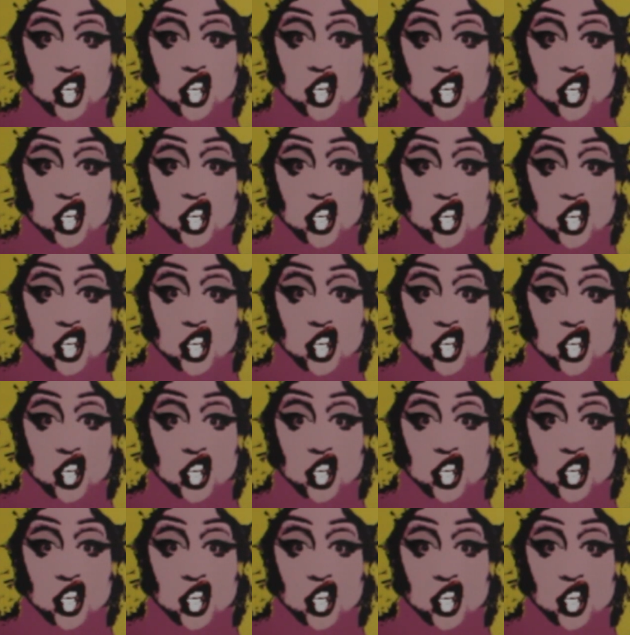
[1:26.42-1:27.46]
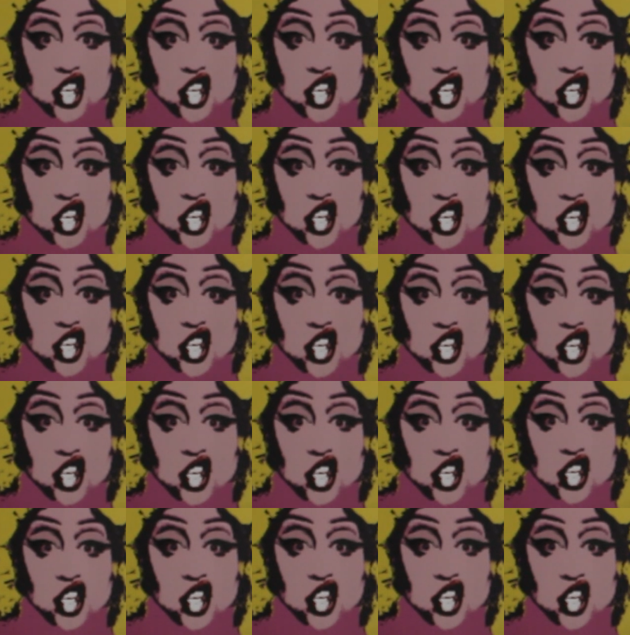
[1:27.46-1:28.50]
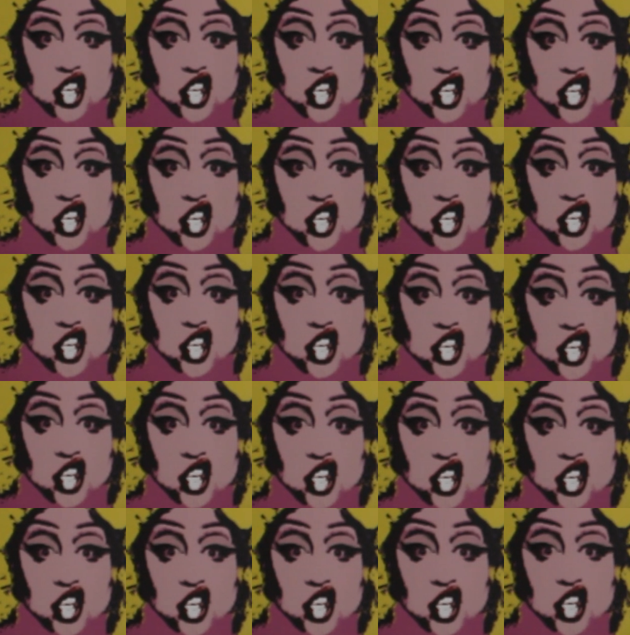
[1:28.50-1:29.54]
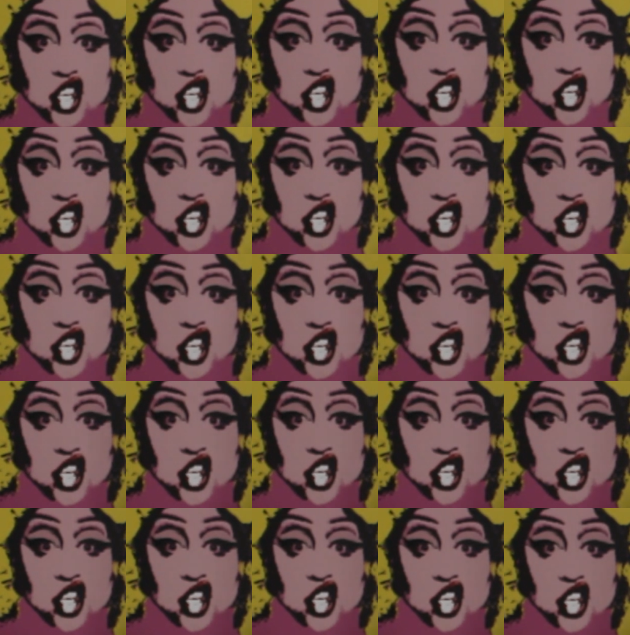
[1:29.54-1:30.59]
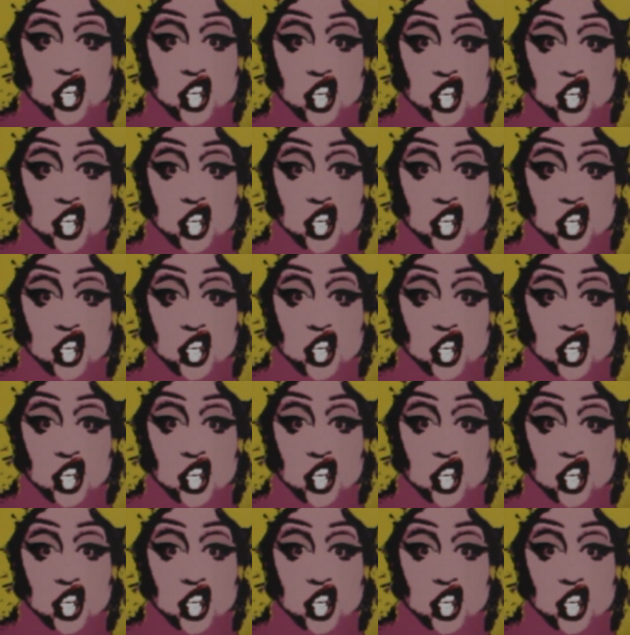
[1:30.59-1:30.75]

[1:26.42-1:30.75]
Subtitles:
(not speaking)